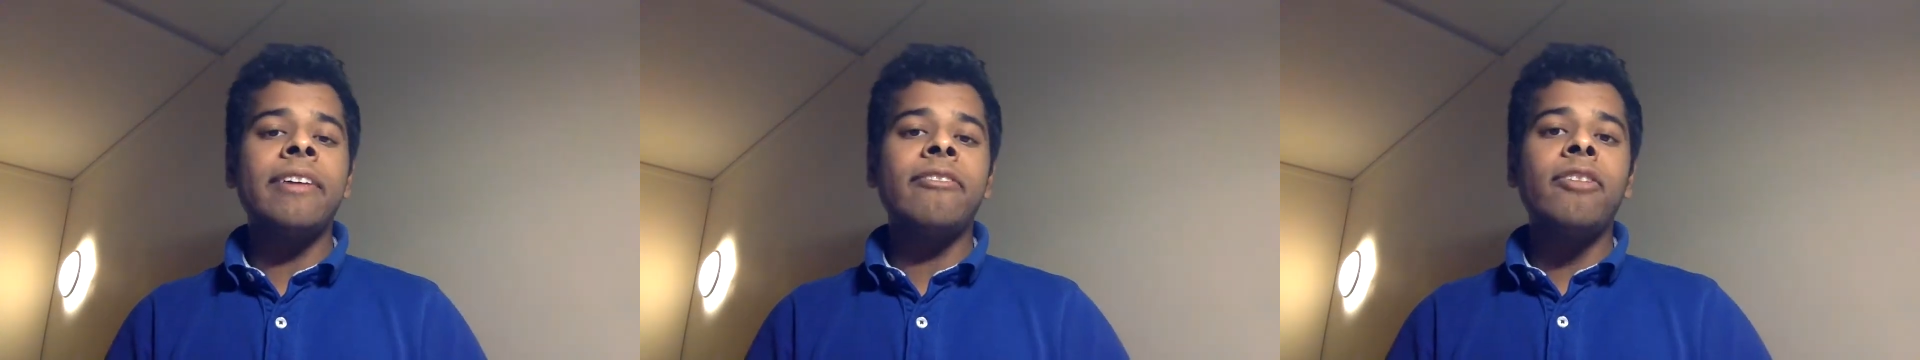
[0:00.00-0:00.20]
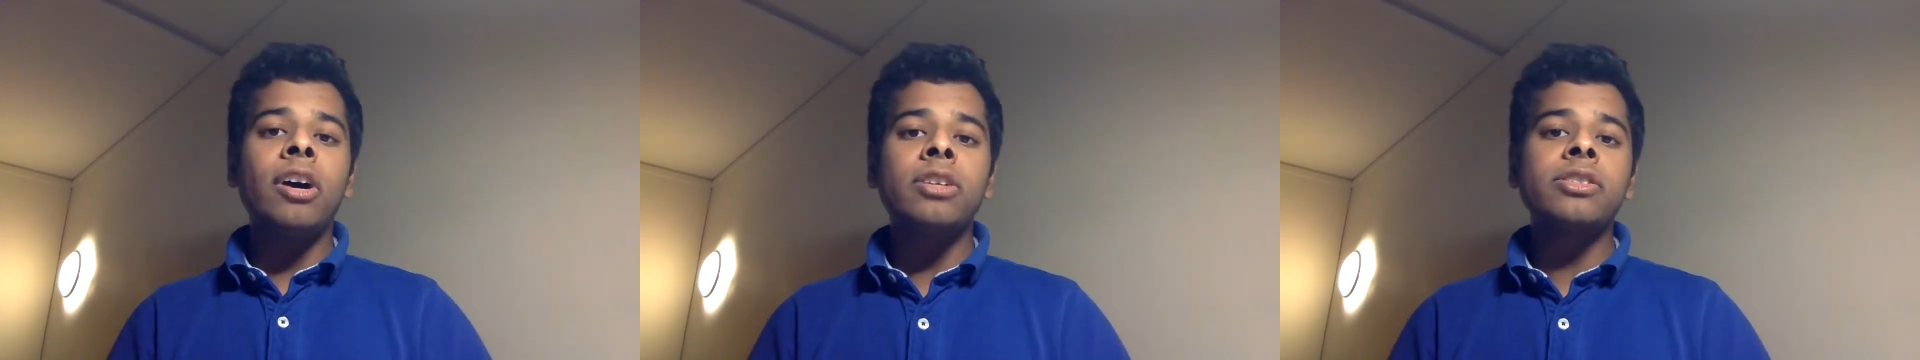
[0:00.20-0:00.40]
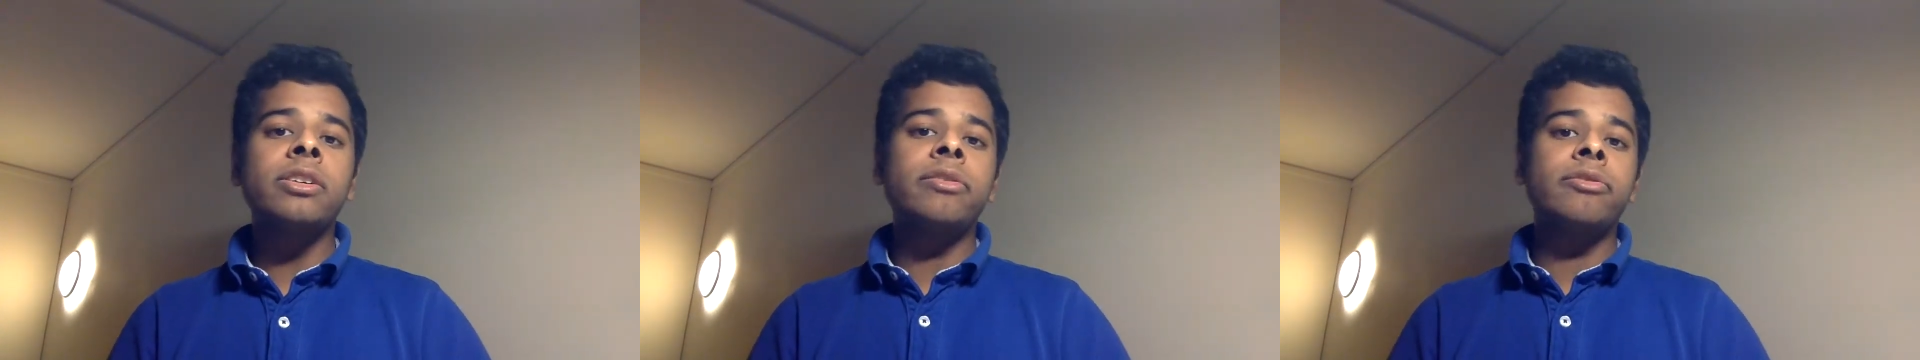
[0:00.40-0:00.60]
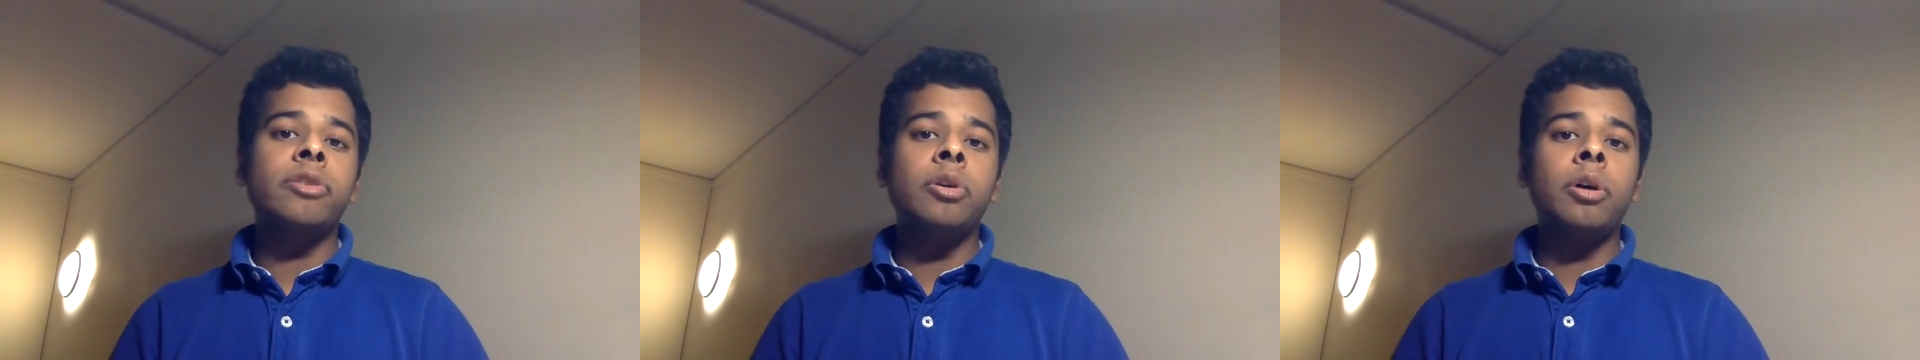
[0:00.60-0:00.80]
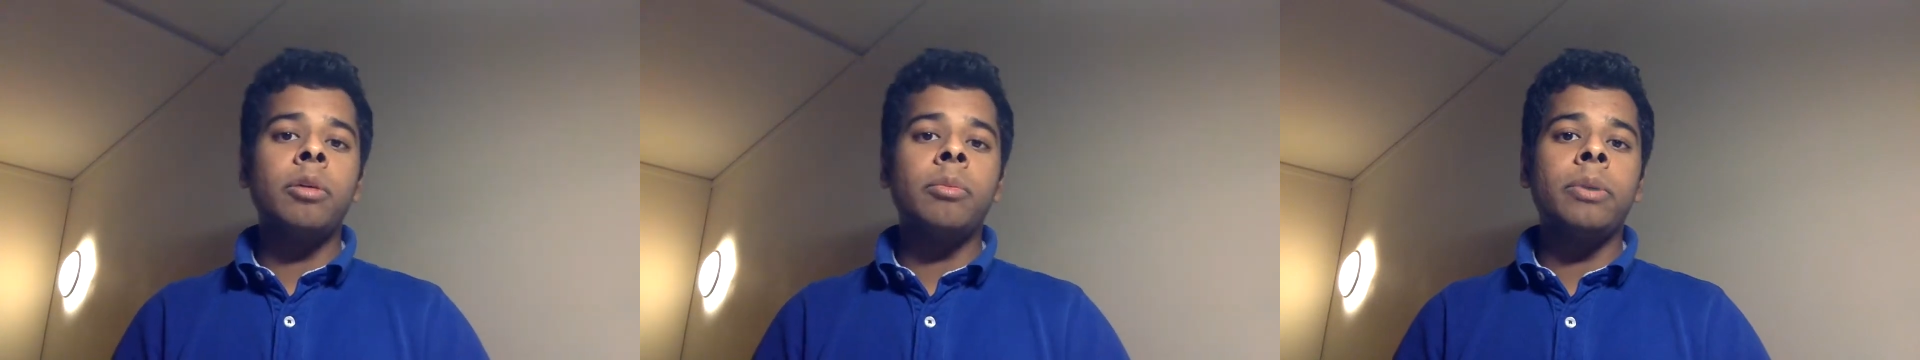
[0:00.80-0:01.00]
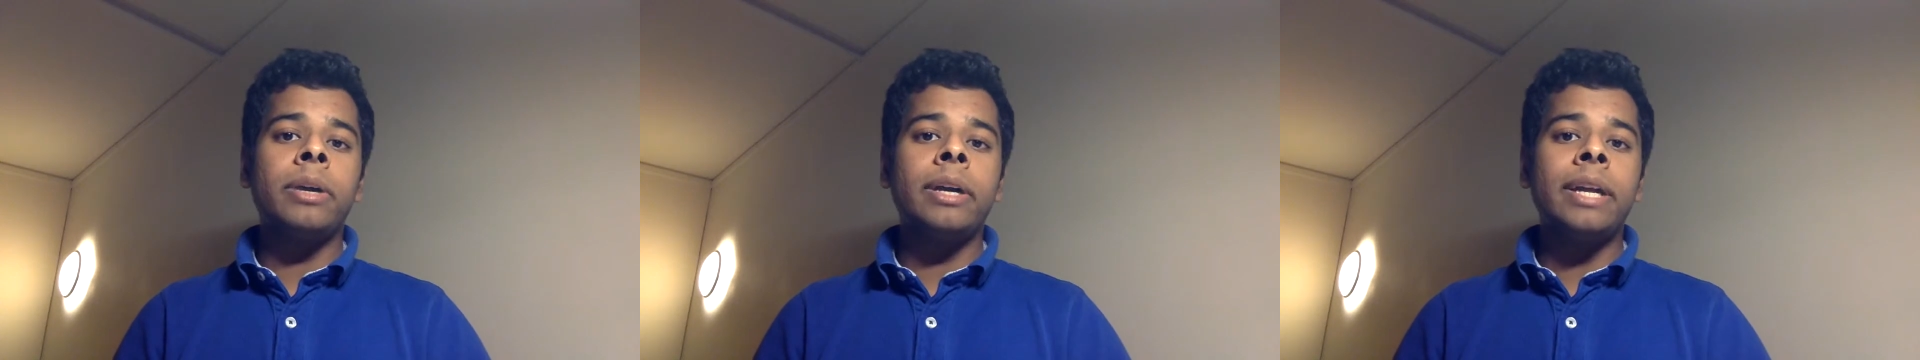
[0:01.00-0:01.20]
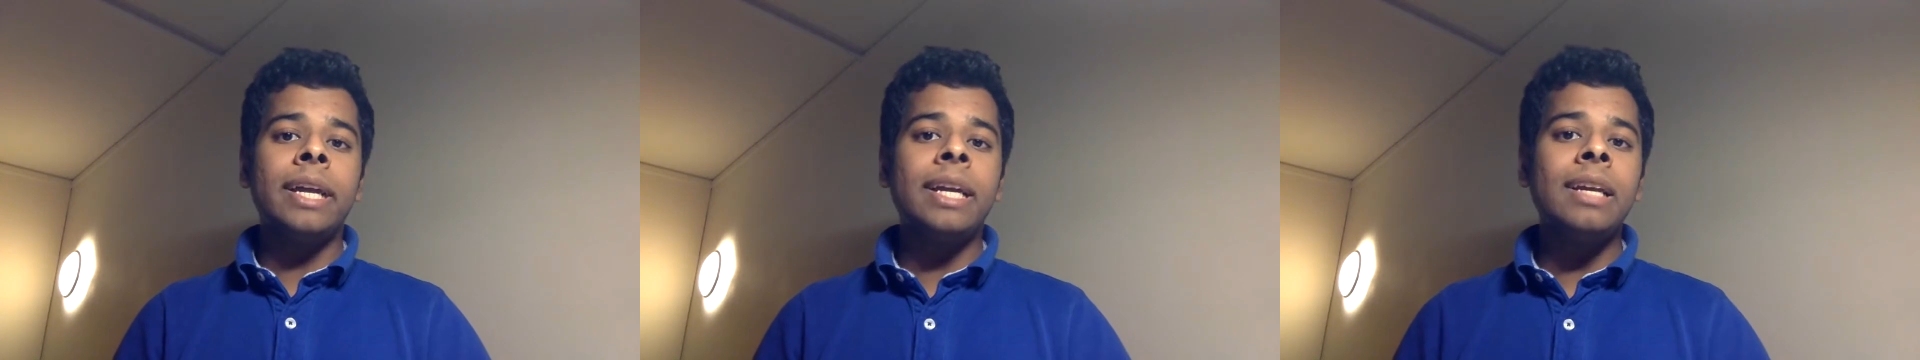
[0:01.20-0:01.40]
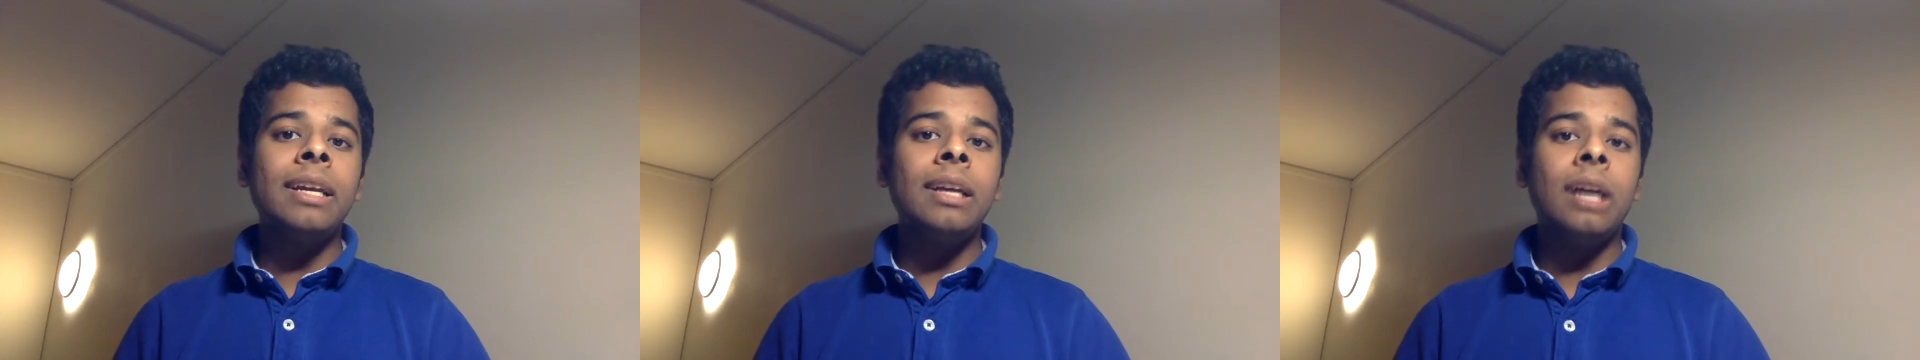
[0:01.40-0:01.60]
fossil fuel
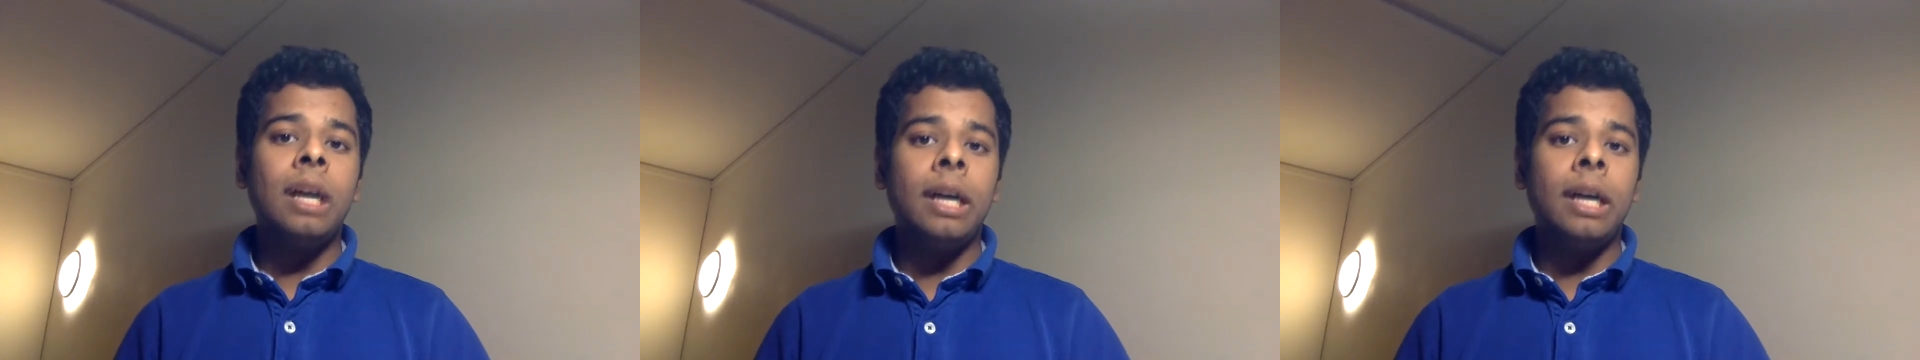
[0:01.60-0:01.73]
burning